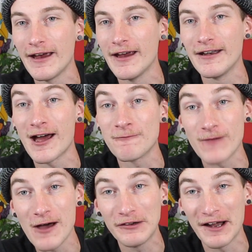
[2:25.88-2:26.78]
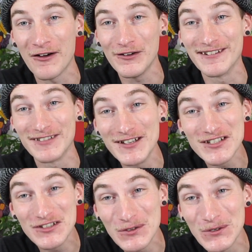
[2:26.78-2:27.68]
And I found out that
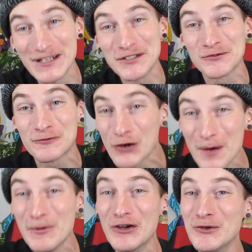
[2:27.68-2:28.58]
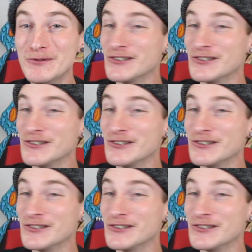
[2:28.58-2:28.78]
this dude is from New